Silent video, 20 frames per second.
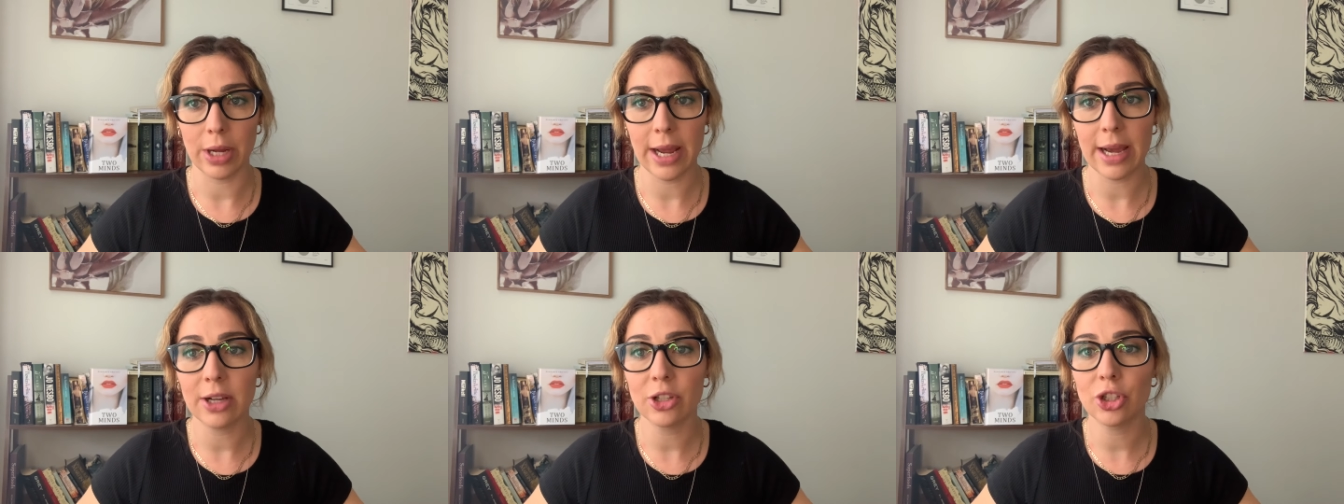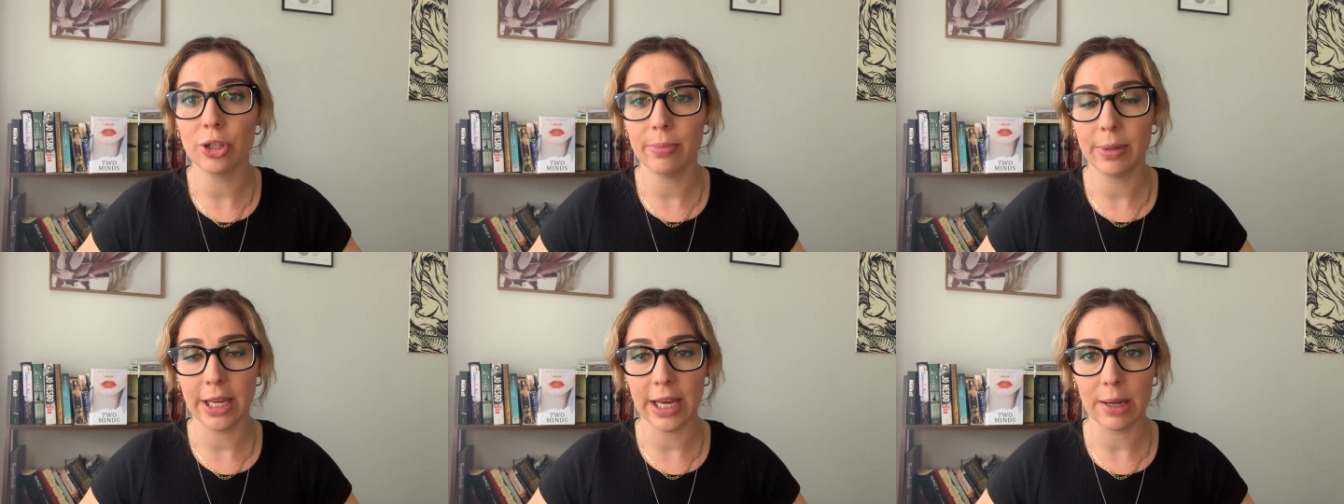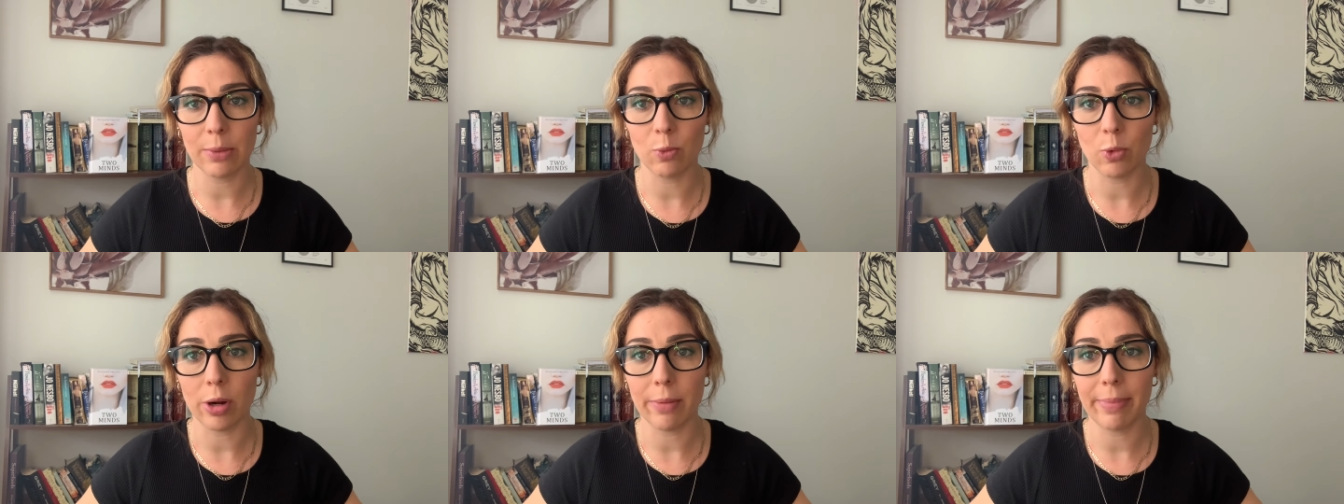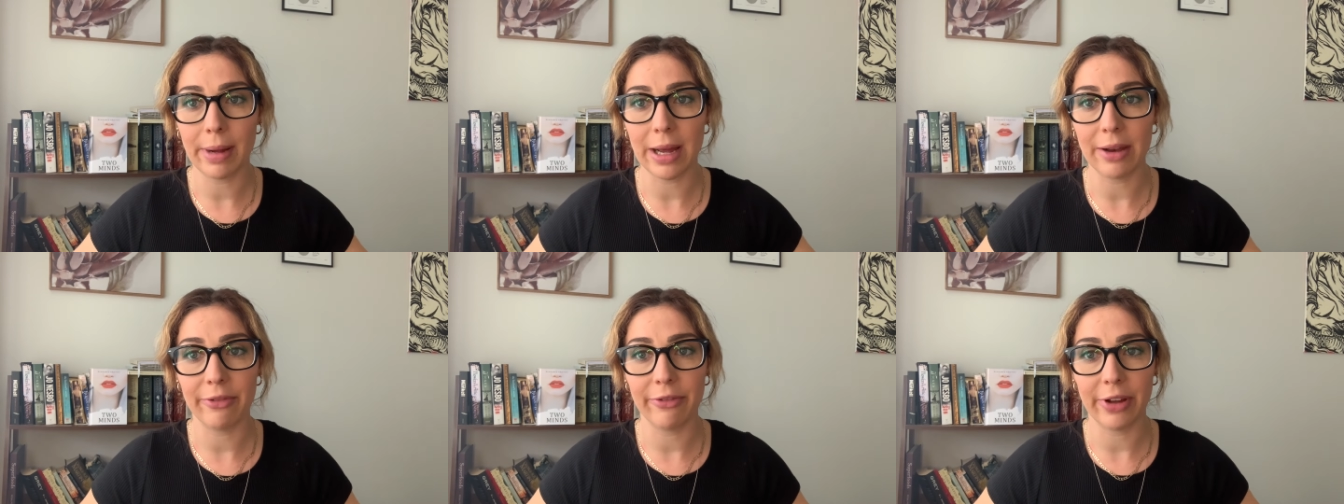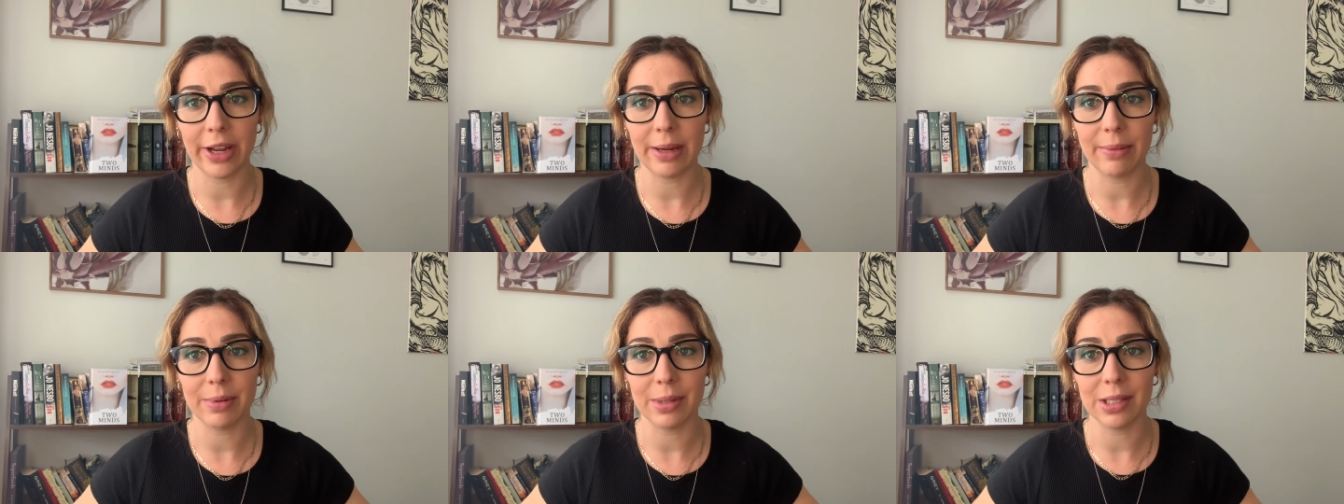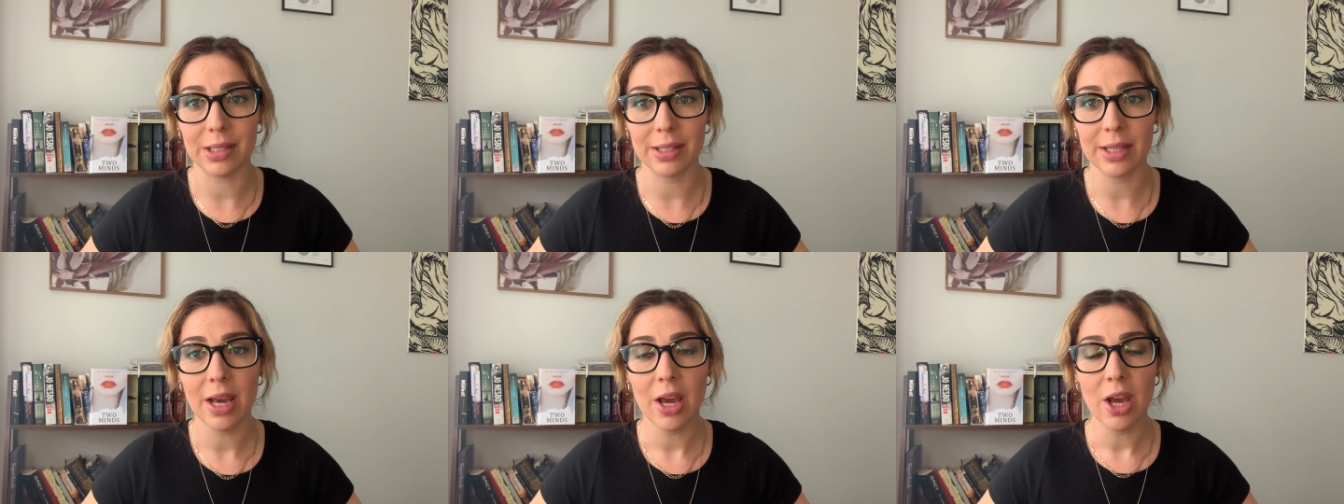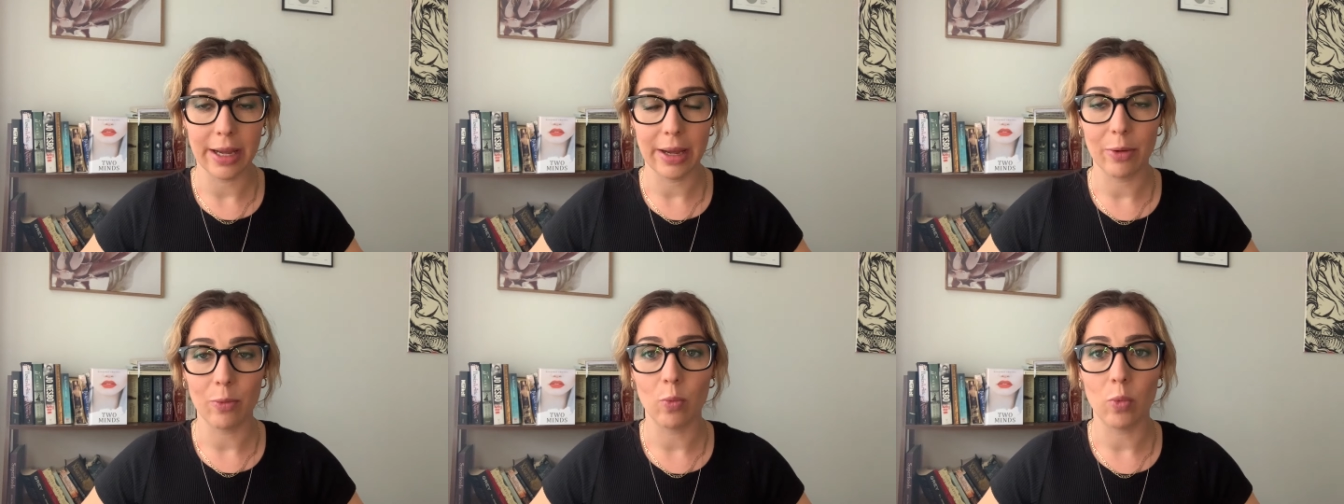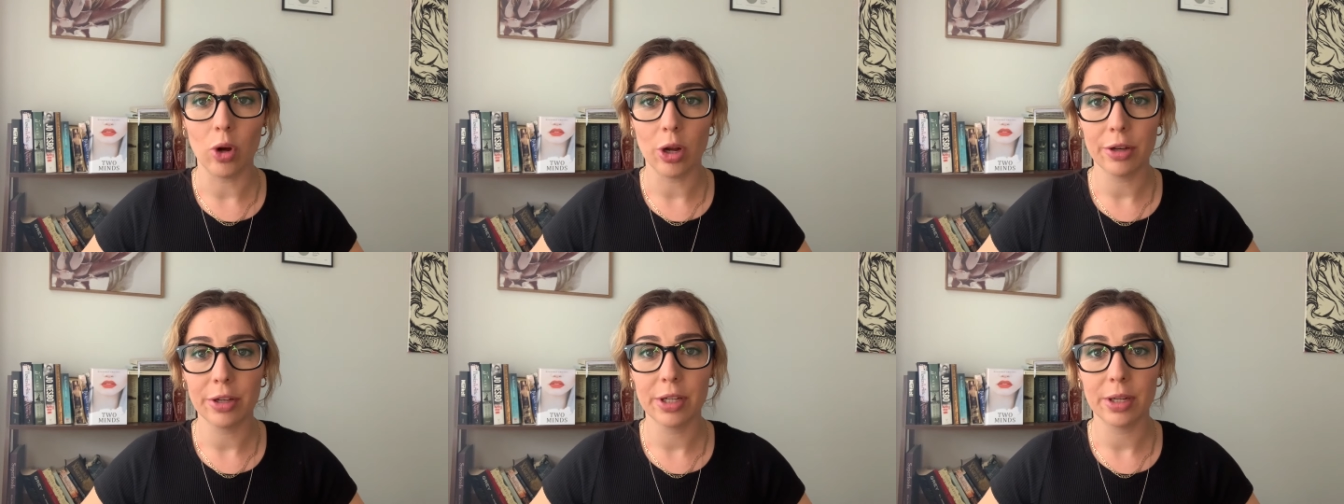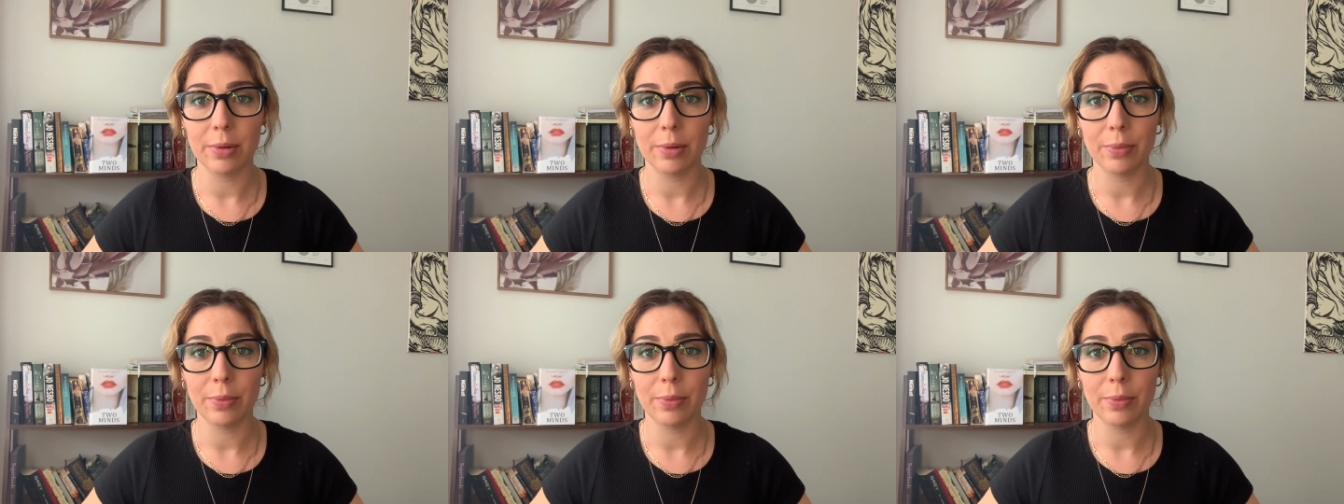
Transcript: how she became Wattpad famous, what